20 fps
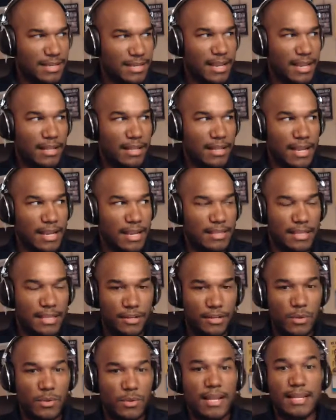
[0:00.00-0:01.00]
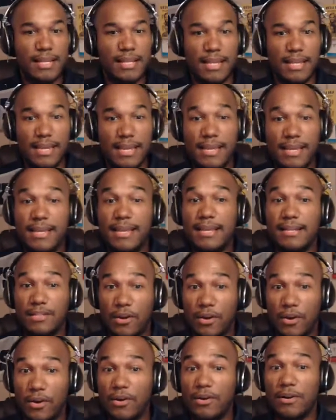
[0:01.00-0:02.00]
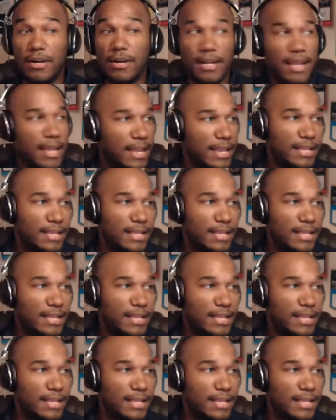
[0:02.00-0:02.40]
saying, like, the dude, he hits hard.